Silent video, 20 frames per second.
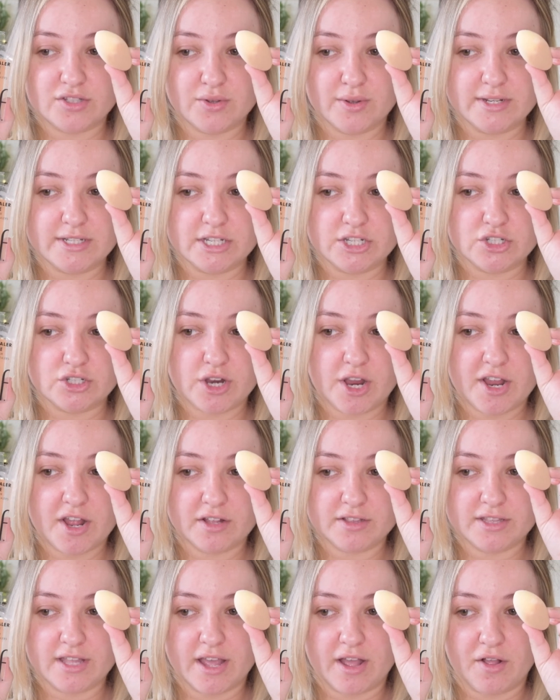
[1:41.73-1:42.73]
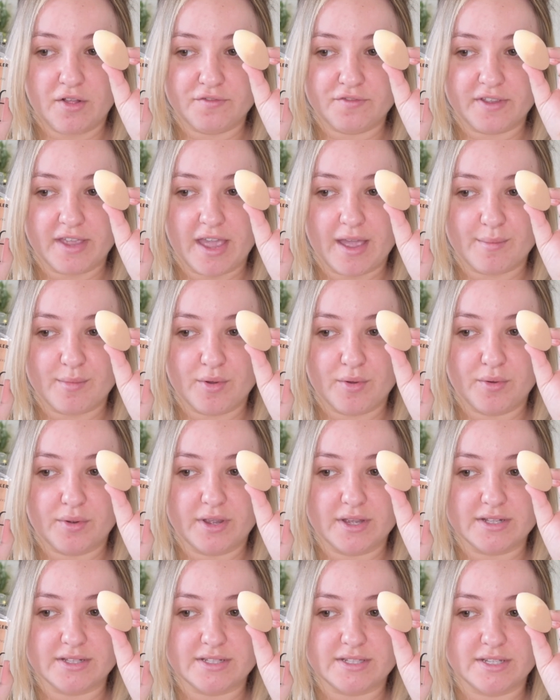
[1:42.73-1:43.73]
I did try out the e.l.f. Camo
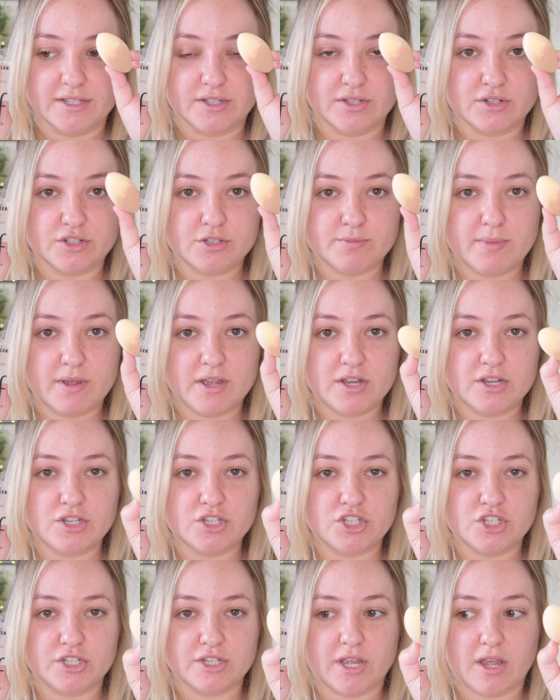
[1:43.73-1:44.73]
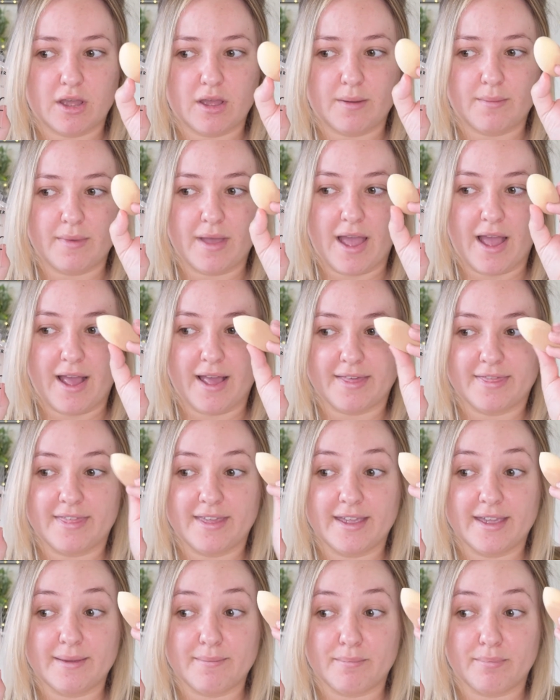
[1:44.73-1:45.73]
Concealer Sponge. I
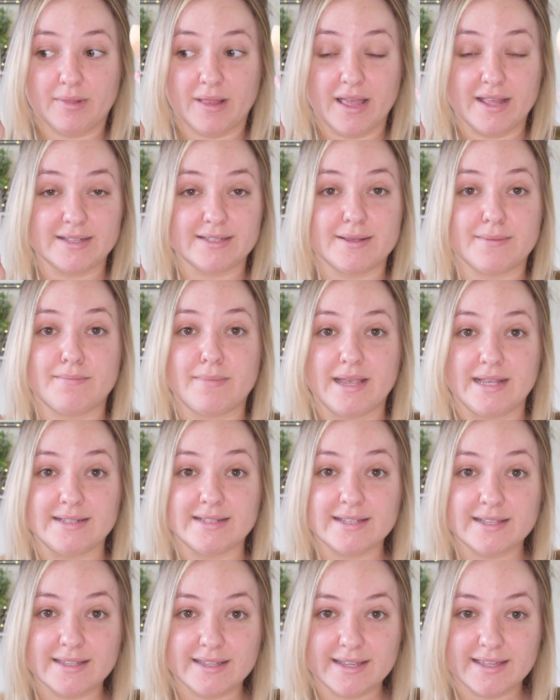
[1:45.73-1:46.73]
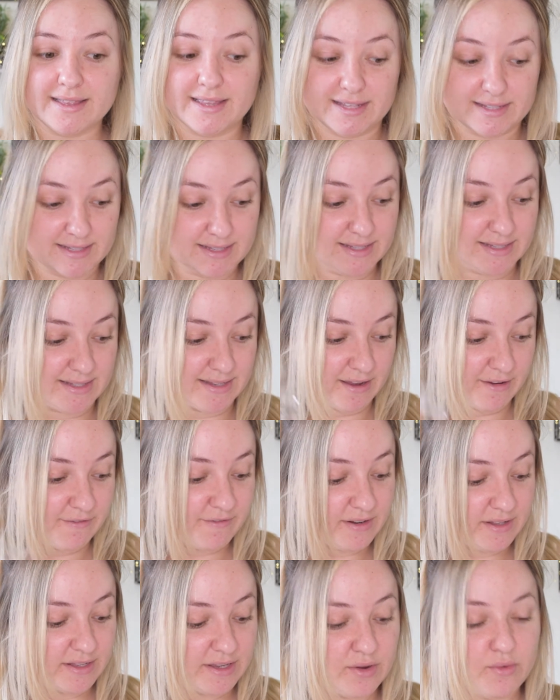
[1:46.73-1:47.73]
think it blends amazingly. This is
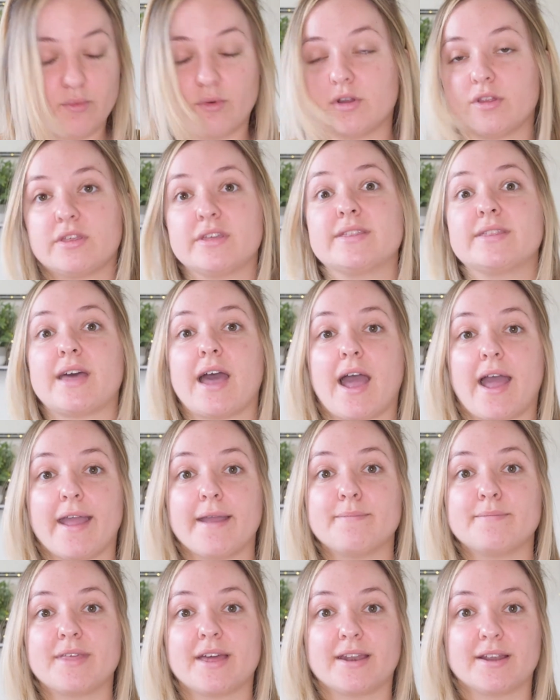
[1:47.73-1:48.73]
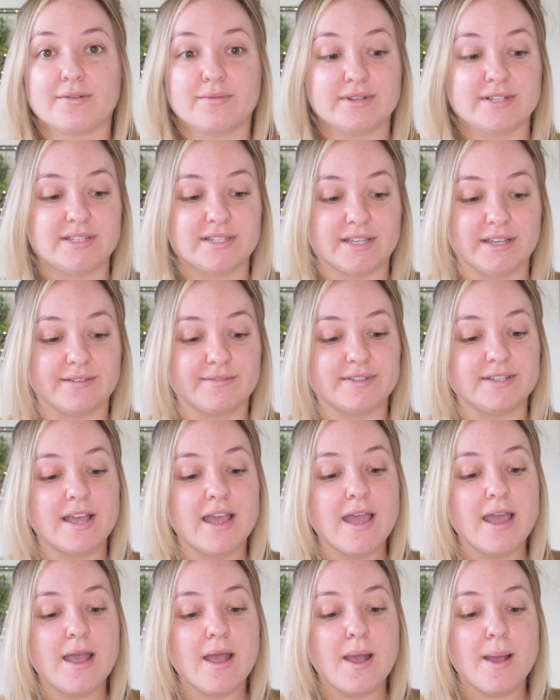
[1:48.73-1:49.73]
definitely worth the hype that it receives,
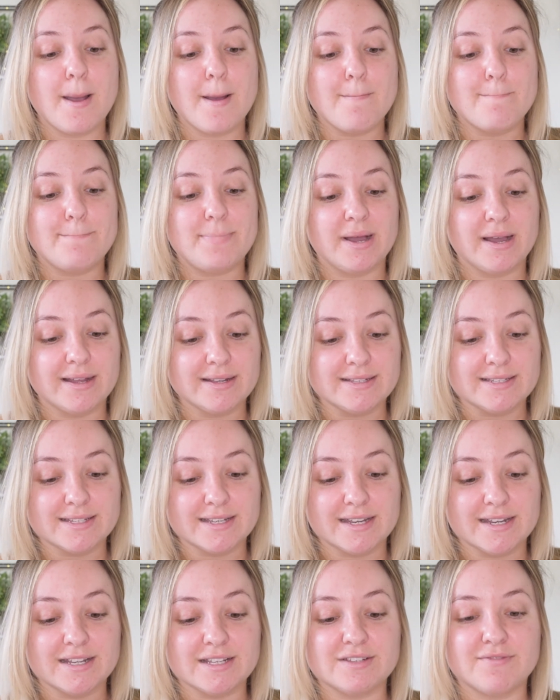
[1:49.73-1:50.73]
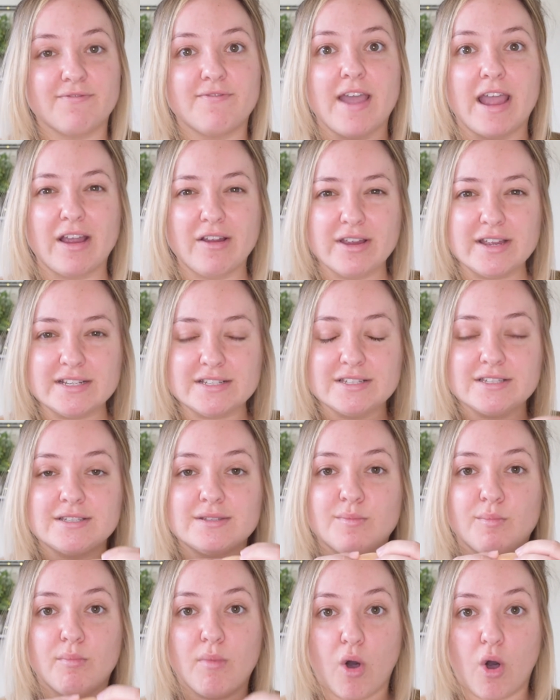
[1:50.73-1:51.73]
but it is very
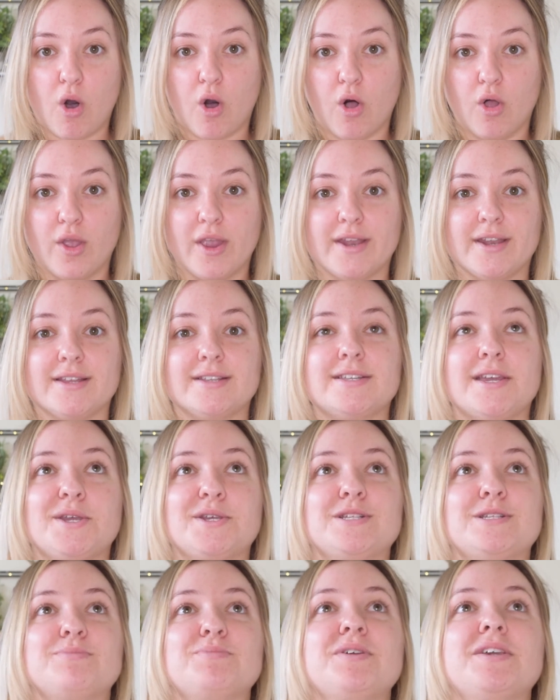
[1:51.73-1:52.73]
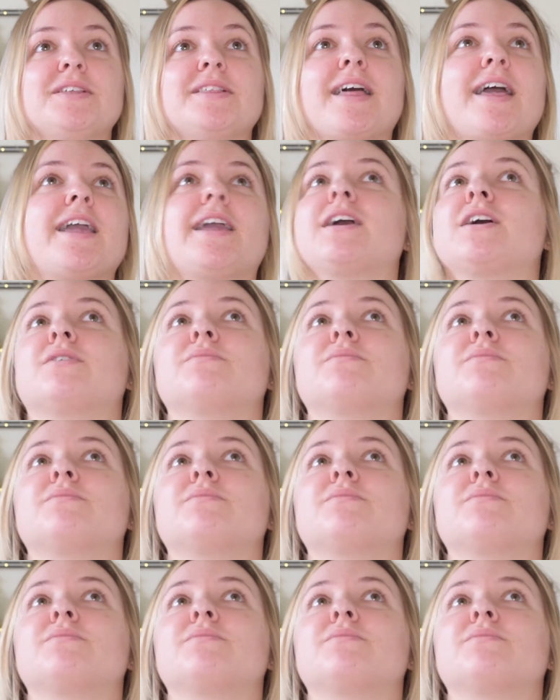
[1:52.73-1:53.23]
small, and it takes me like